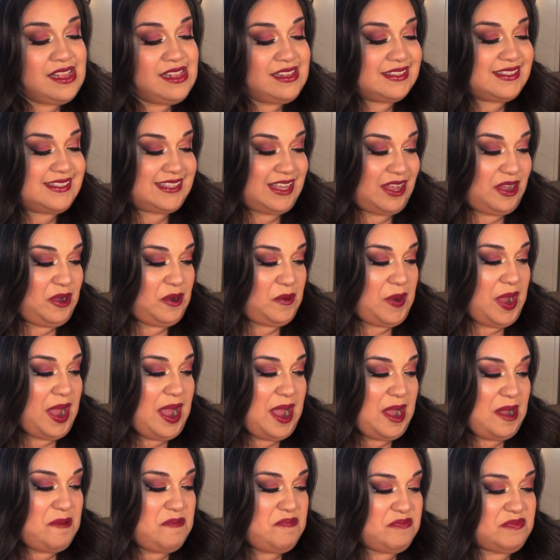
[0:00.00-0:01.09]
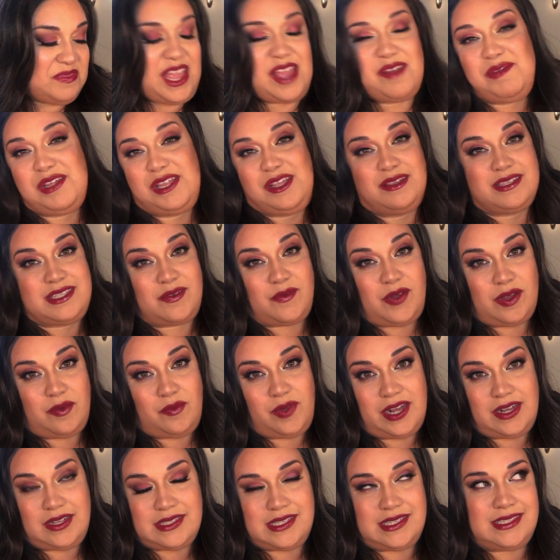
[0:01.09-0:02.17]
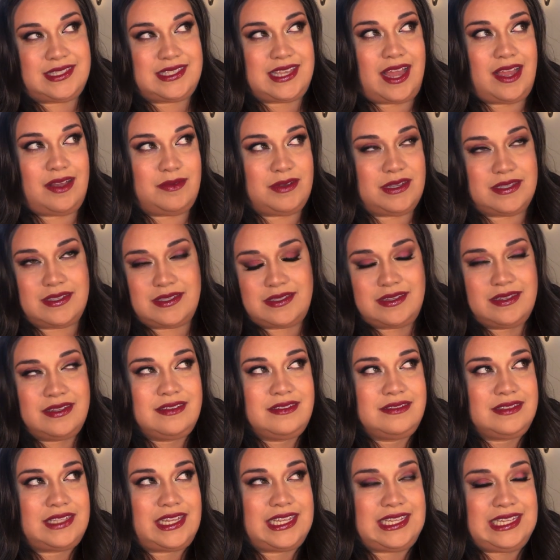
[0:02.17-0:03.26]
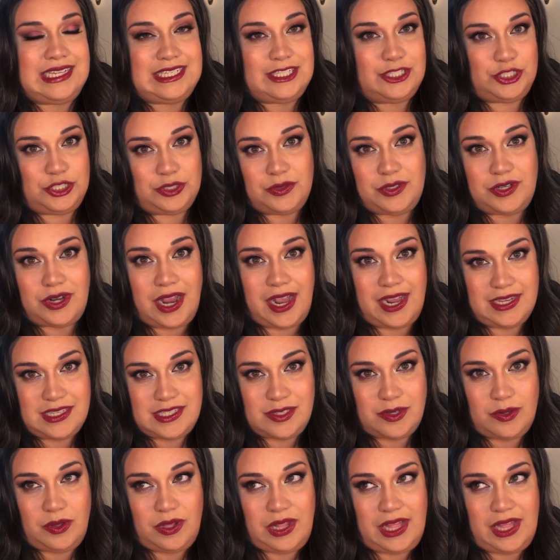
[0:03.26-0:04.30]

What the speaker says: So I've been using Wet n Wild since I was like in junior high school.